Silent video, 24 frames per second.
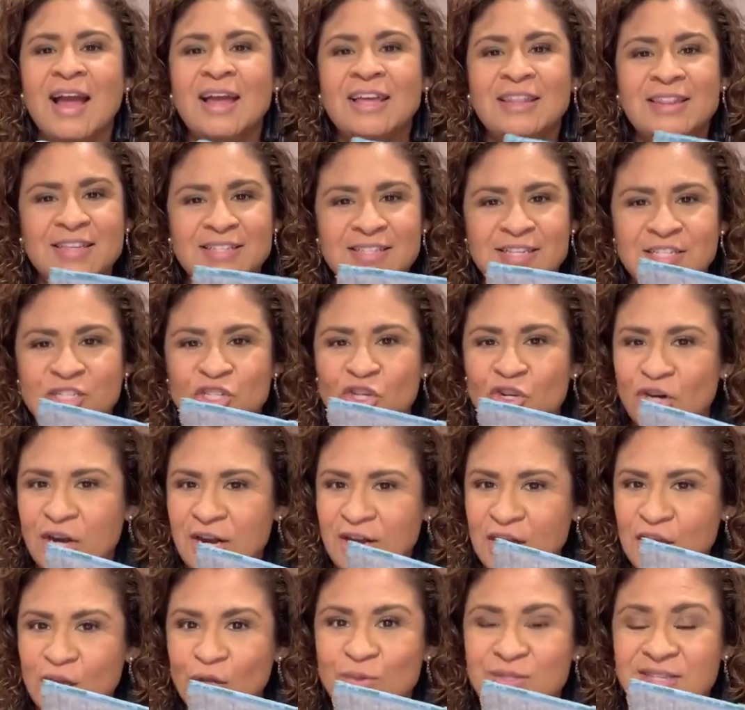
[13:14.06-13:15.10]
You're
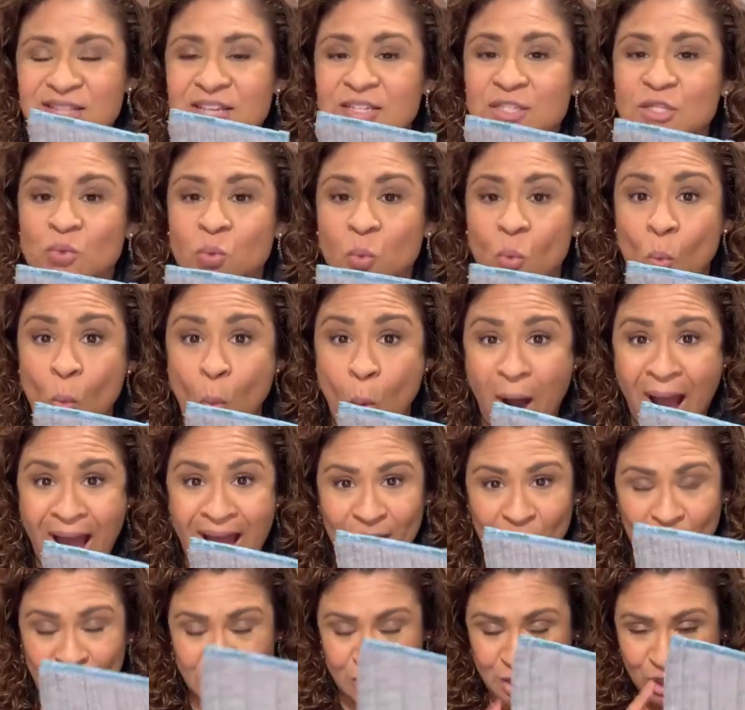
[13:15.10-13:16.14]
going to use this
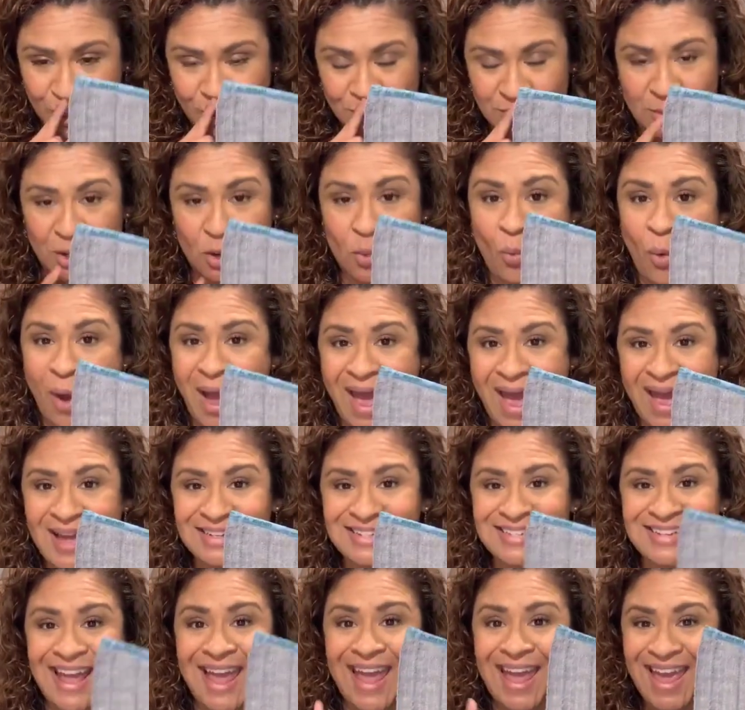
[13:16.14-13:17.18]

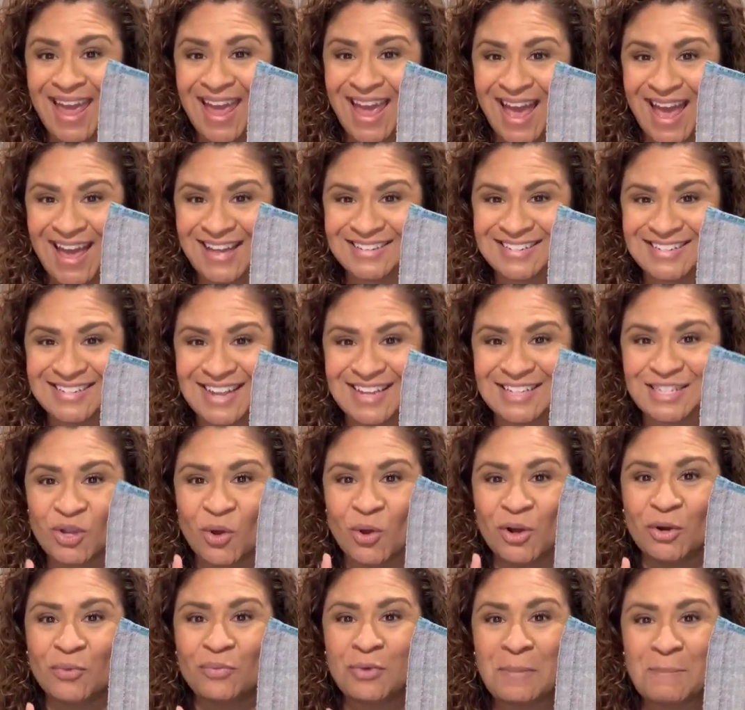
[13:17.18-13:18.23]
wet, and it's
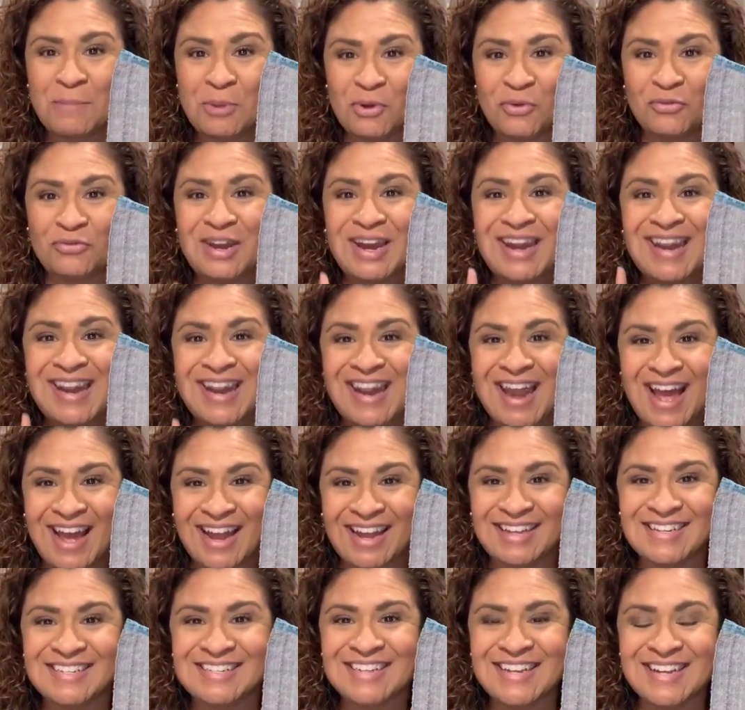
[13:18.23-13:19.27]
going to remove
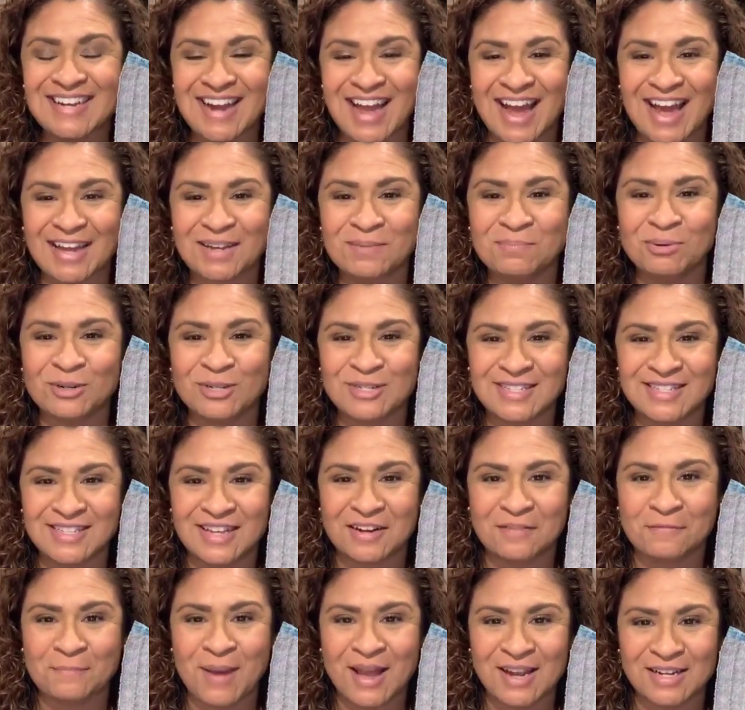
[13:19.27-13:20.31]

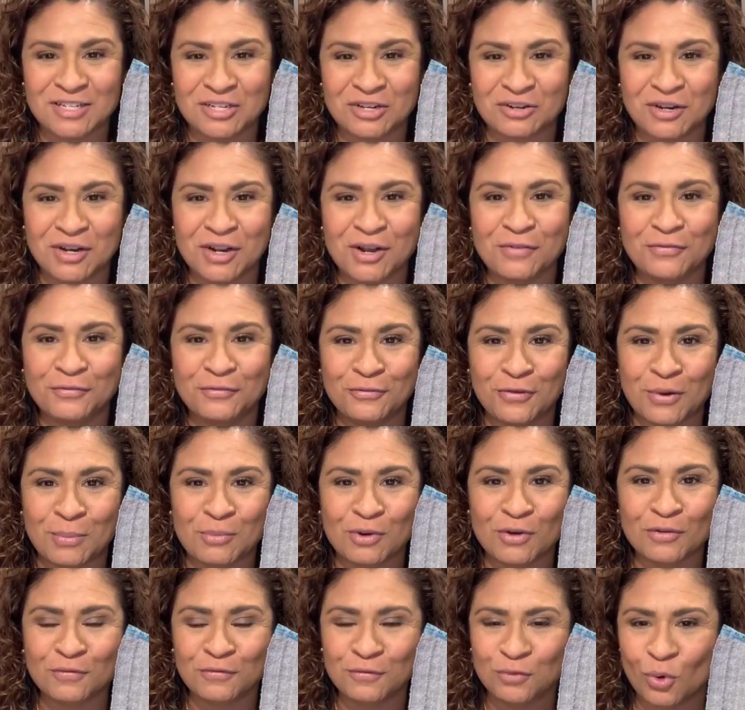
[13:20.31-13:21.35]
99% of bacteria from
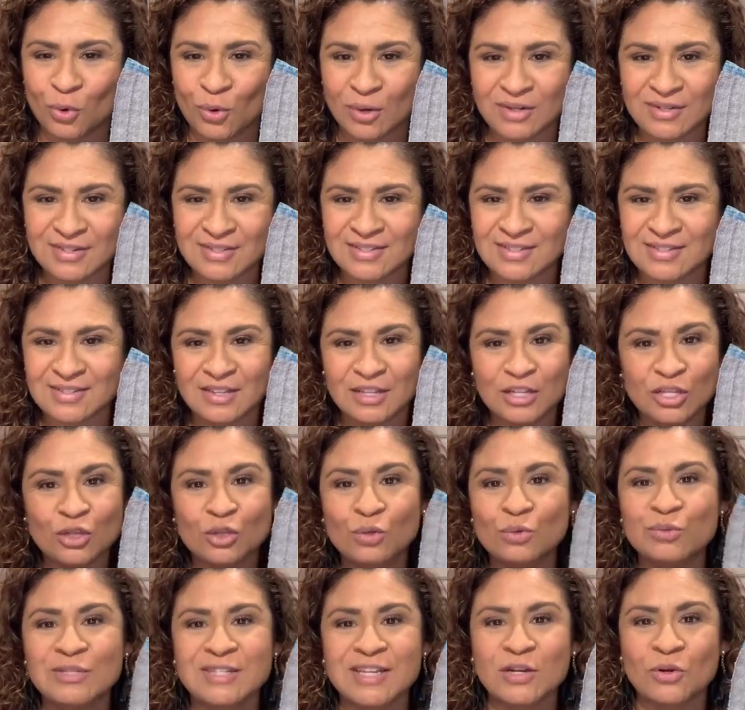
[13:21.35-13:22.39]
your floors
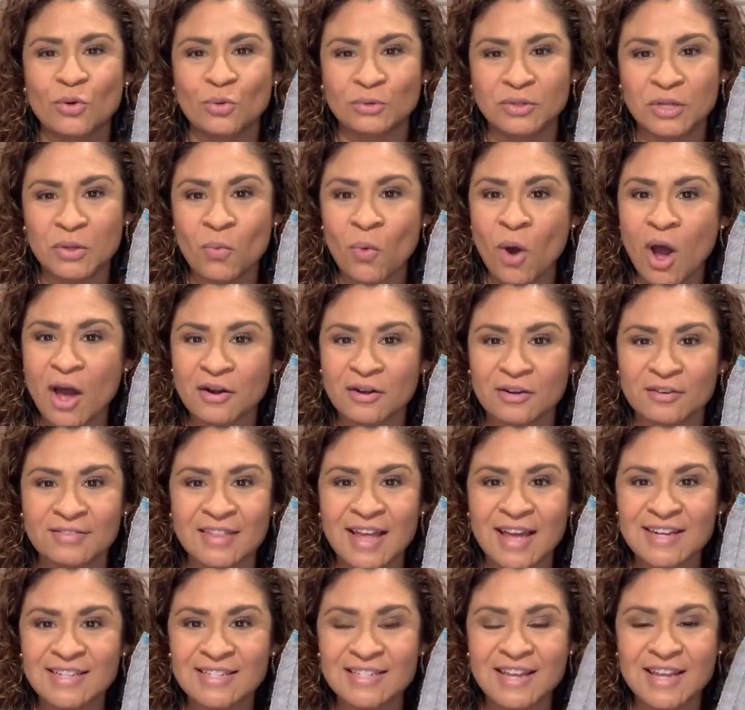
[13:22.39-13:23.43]
using only water.
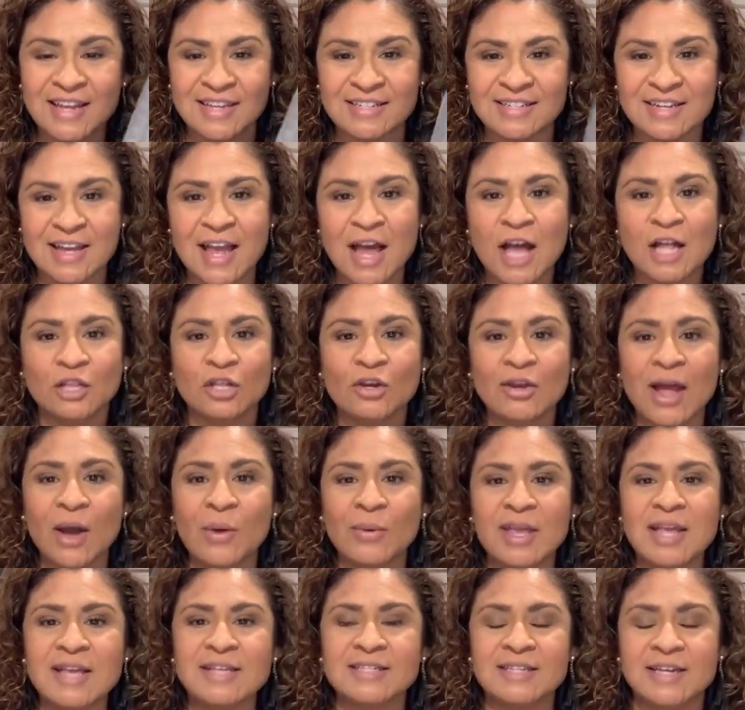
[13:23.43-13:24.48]
That is it. Look
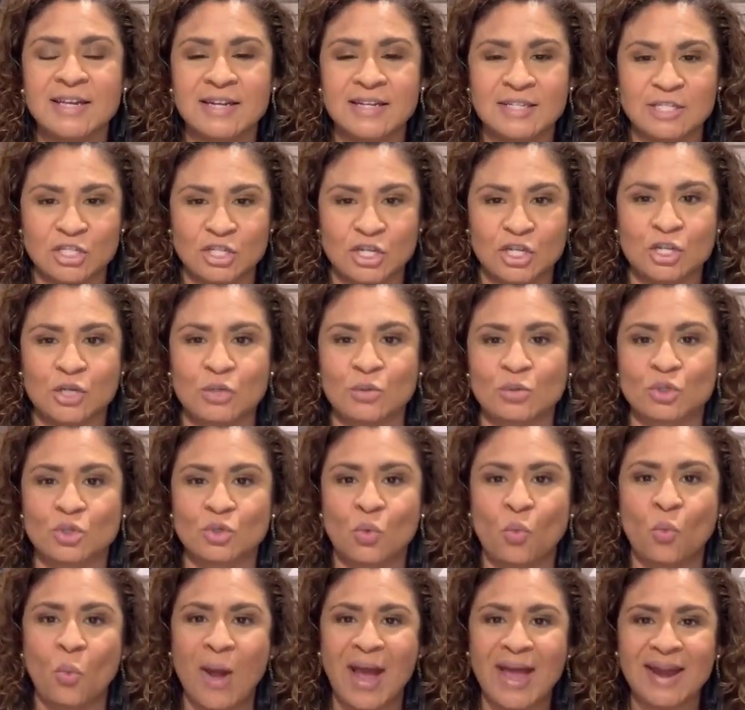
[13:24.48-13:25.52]
how easy it is to use.
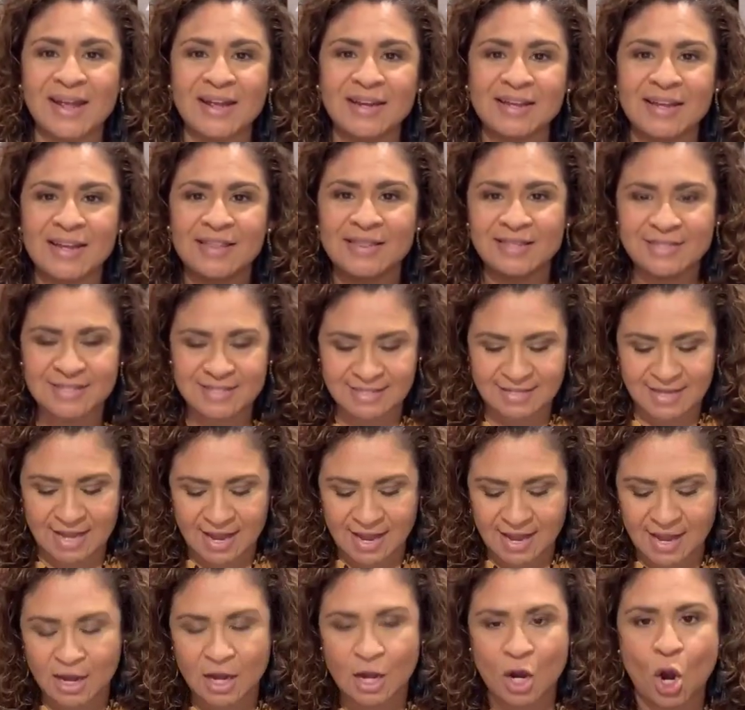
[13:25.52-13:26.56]
Wet it in the
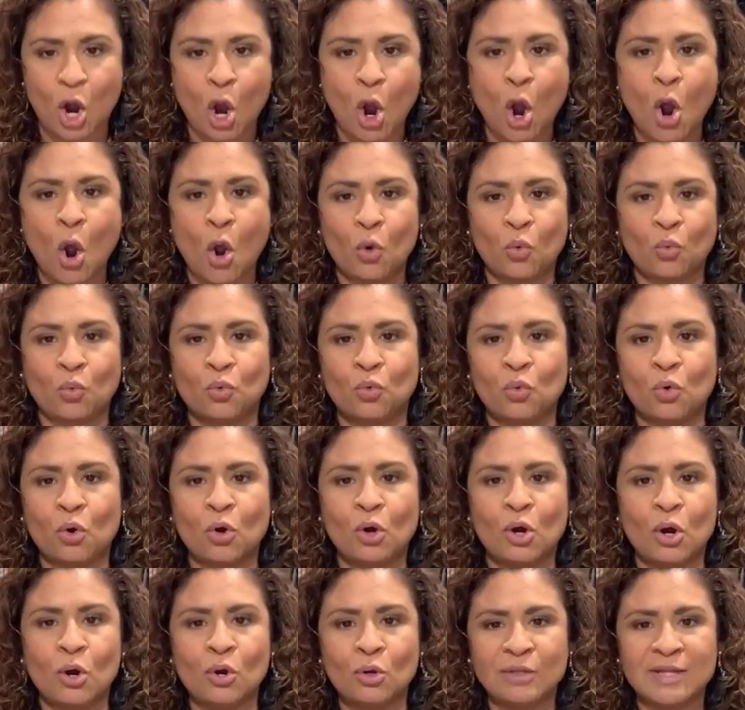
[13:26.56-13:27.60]
sink,
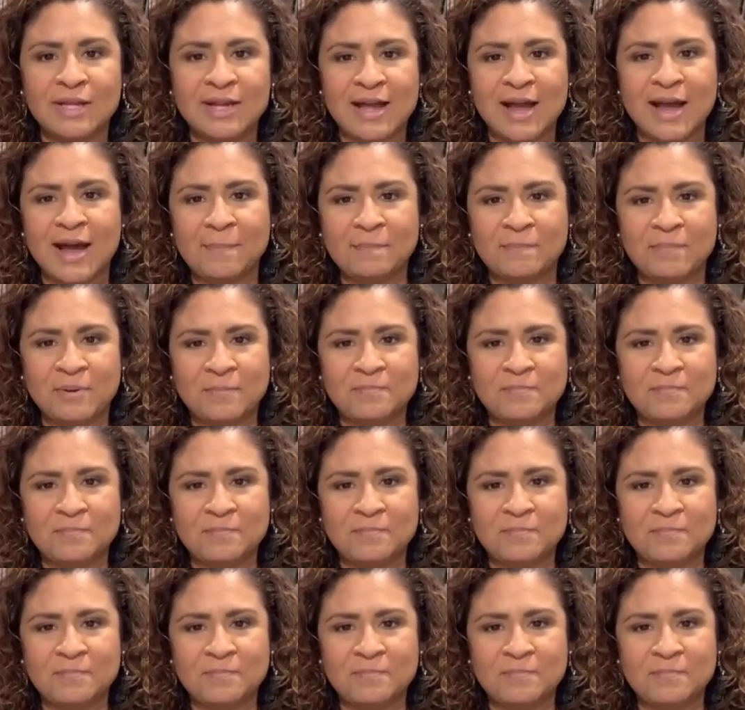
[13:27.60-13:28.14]
roll it up.